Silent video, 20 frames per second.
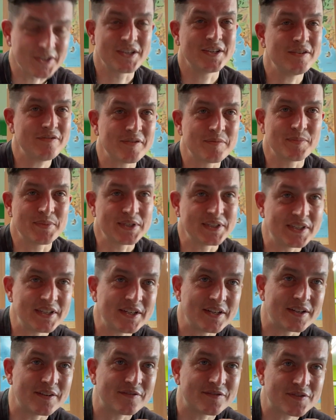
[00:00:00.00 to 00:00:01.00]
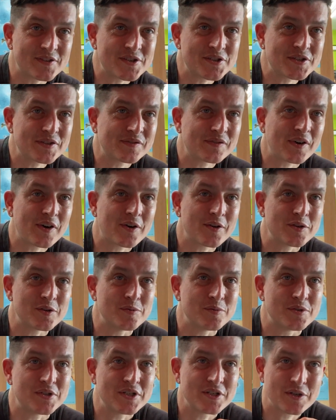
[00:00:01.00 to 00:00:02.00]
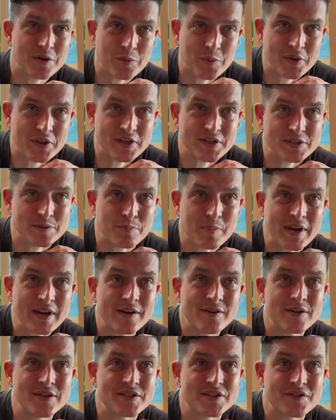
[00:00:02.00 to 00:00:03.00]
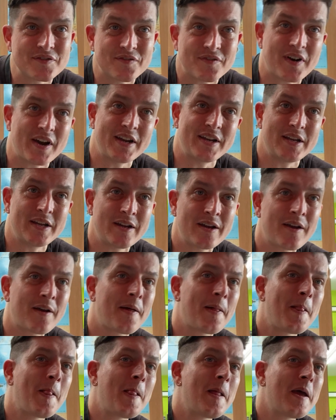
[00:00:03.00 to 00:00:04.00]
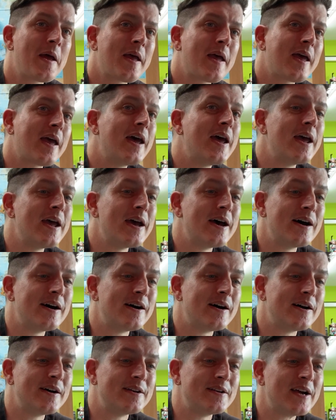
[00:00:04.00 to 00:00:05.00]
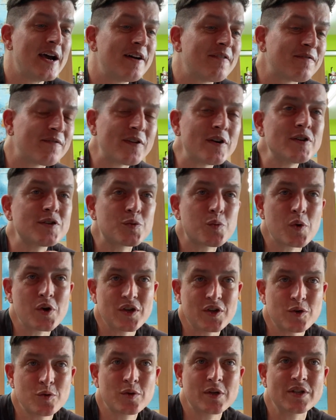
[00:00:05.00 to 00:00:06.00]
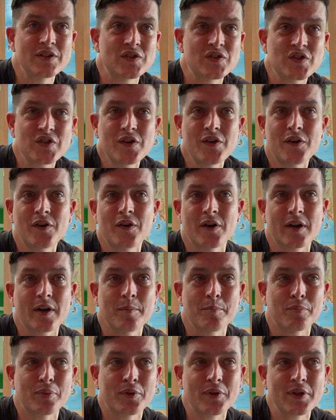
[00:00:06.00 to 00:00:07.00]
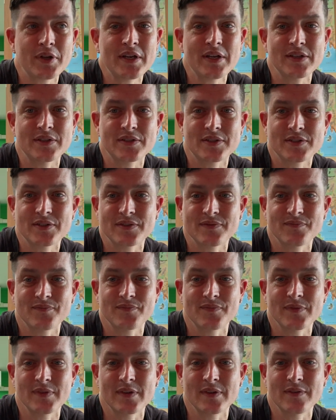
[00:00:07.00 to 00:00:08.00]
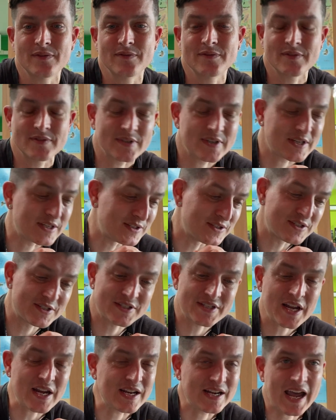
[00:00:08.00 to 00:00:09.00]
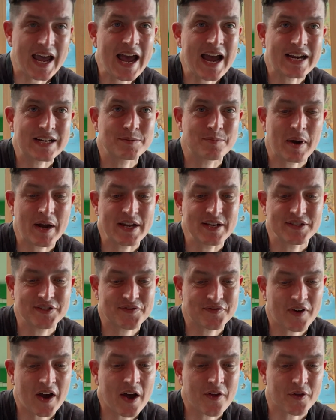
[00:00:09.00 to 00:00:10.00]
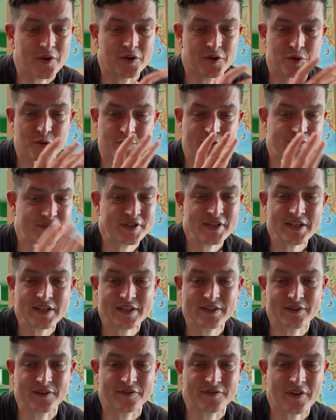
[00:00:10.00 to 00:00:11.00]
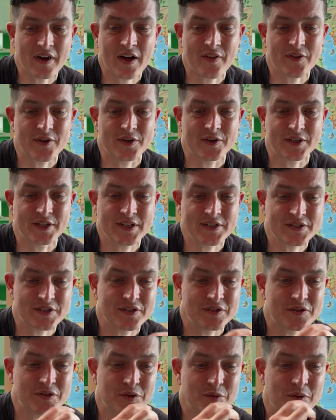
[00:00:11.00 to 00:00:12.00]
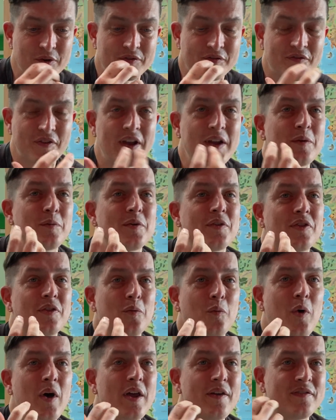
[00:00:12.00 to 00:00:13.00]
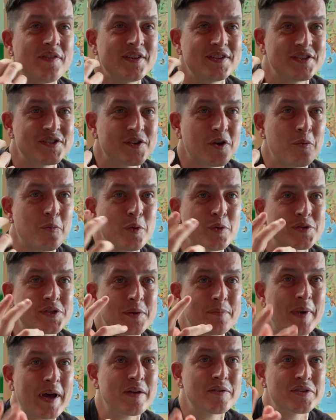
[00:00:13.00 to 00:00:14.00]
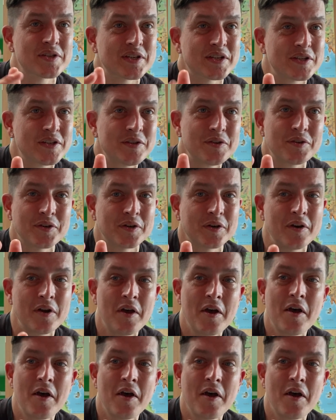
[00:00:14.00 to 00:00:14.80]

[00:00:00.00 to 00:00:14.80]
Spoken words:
even begin? First of all, you deal with his parents fighting, and at first what you consider a complete insane act by his father, you think the father gets into a fight with the wife and is almost about to kill her.